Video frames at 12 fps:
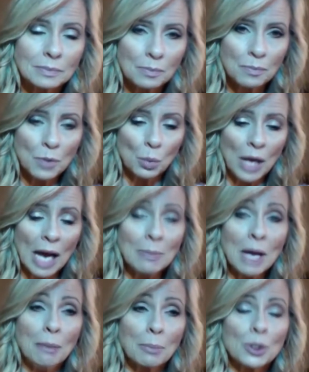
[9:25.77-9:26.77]
when I'm
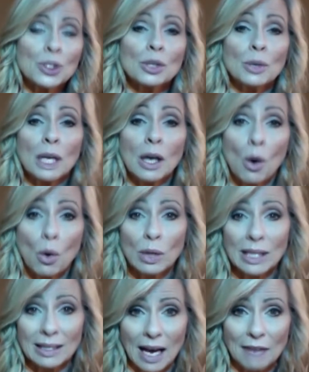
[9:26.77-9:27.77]
not pursuing a holy
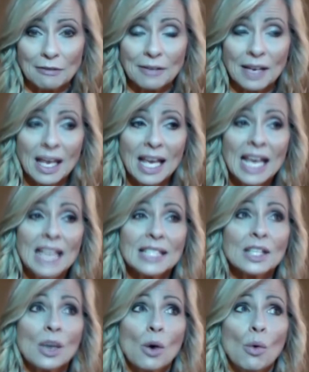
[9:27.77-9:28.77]
life.
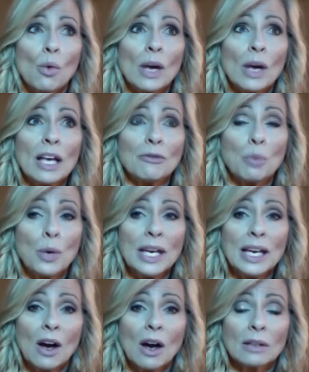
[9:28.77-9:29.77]
So if we
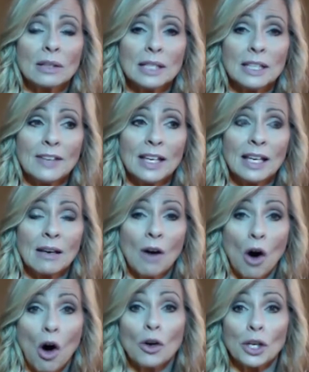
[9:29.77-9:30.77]
are living
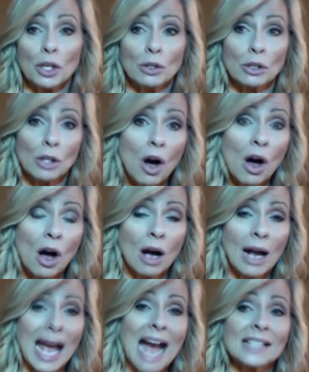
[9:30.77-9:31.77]
all year long
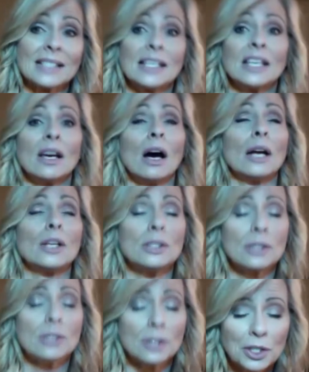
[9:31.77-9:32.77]
asking God,
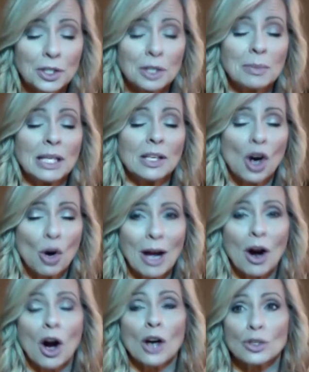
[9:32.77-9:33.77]
search me, know my
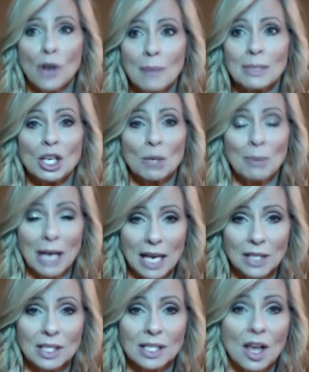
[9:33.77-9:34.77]
heart, try me, know my
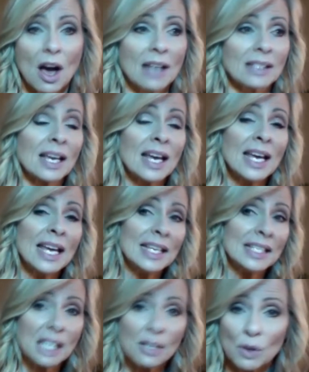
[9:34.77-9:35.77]
anxious thoughts,
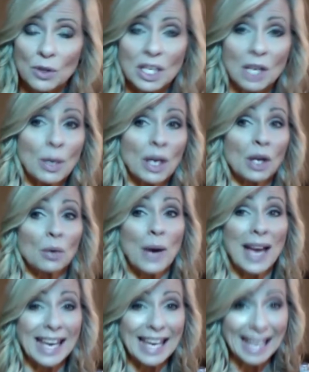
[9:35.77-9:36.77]
see if there's any wicked
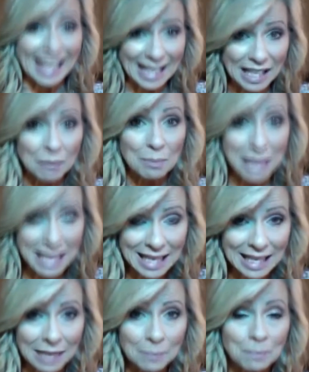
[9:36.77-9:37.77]
way in me,